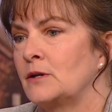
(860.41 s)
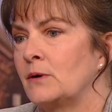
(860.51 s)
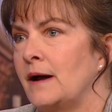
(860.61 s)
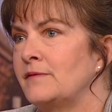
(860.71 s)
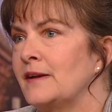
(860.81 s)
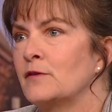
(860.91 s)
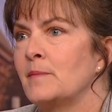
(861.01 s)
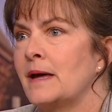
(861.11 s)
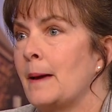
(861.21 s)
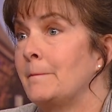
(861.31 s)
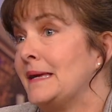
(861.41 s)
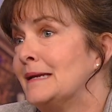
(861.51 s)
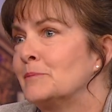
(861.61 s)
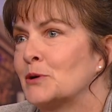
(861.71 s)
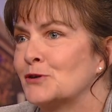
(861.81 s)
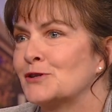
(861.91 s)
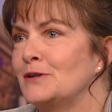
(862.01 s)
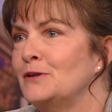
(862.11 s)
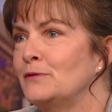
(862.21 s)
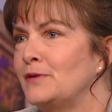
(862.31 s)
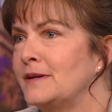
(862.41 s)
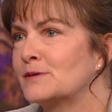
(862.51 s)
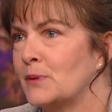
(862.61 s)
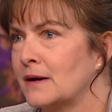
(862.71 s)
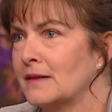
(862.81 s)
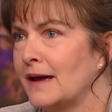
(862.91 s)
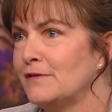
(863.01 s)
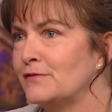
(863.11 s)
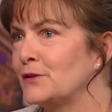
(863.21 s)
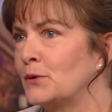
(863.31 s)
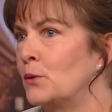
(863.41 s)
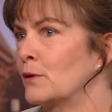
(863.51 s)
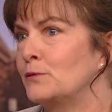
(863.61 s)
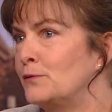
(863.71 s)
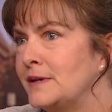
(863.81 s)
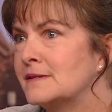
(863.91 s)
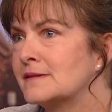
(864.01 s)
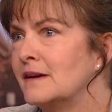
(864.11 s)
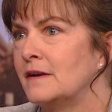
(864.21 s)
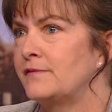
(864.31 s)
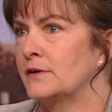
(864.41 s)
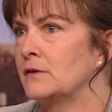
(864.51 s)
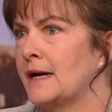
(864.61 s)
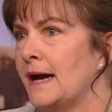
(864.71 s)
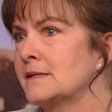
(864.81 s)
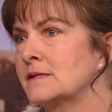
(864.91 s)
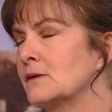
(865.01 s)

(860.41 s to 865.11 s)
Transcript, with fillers: you know, I've never met a mean person who feeds wildlife, you know, mm -hmm. or mm-hmm. who feeds feral cats.